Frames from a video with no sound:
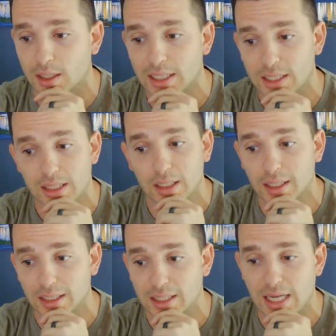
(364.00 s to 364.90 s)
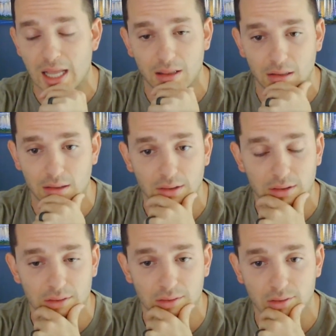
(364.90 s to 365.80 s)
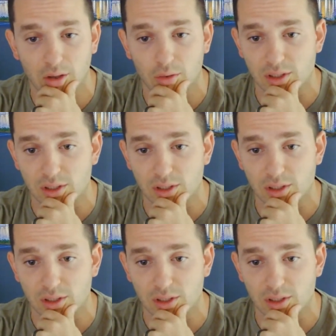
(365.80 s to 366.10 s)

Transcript: needs to extend the closing?